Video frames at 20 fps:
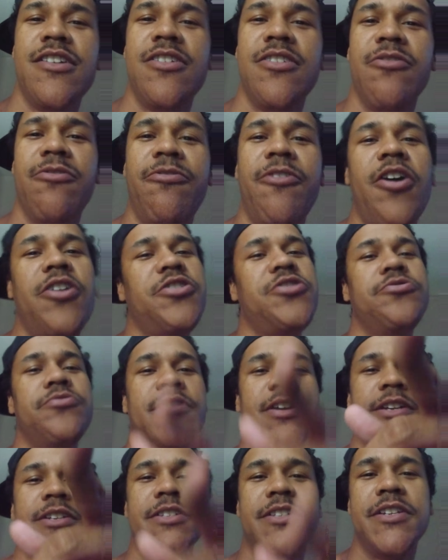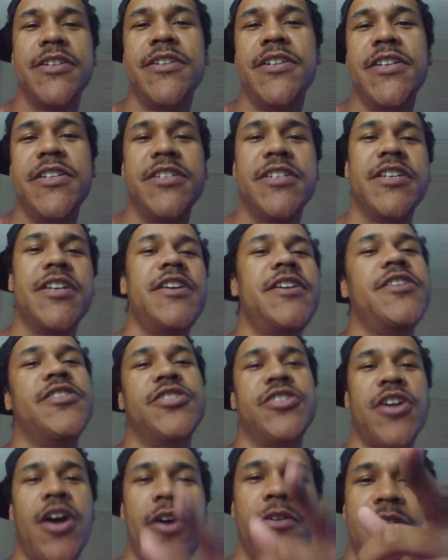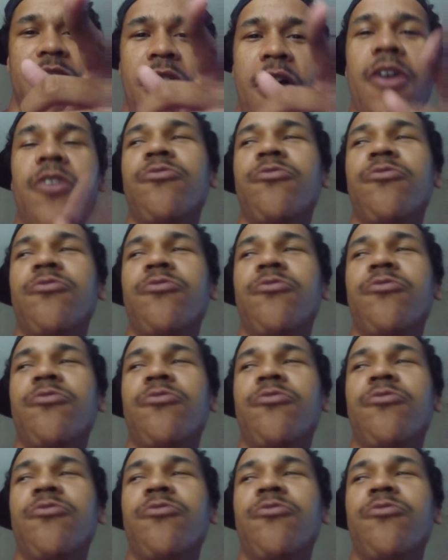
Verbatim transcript: Fuck you niggas in DC, cause y'all y'all